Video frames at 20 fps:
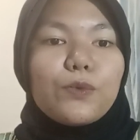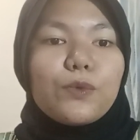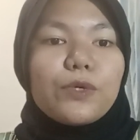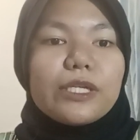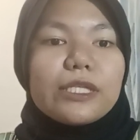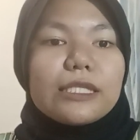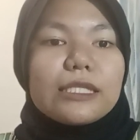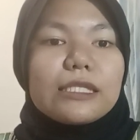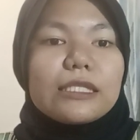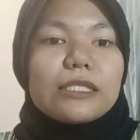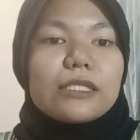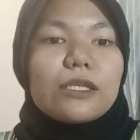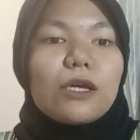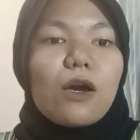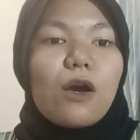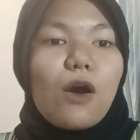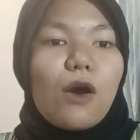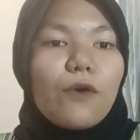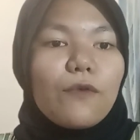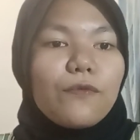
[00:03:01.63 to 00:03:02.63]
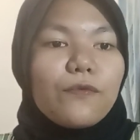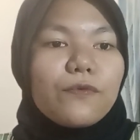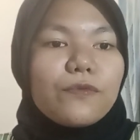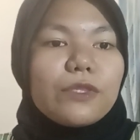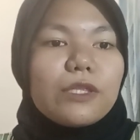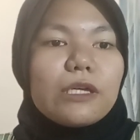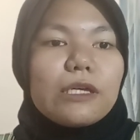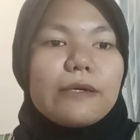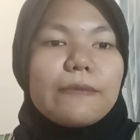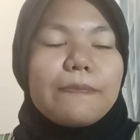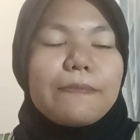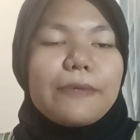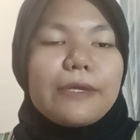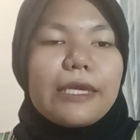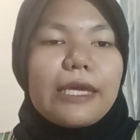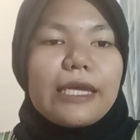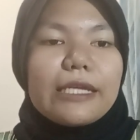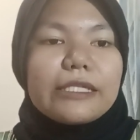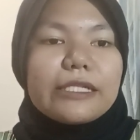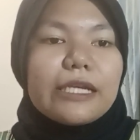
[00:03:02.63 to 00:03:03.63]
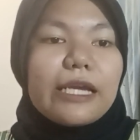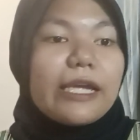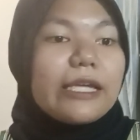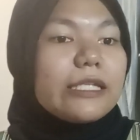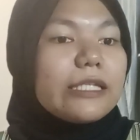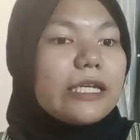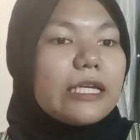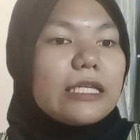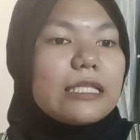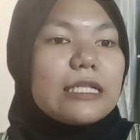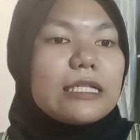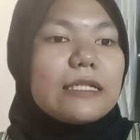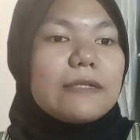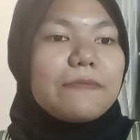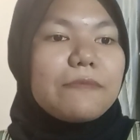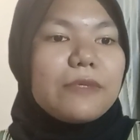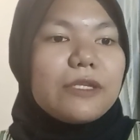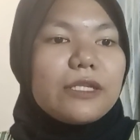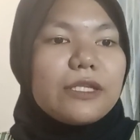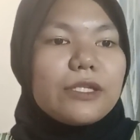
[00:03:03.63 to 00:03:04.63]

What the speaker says: width of the PHI channel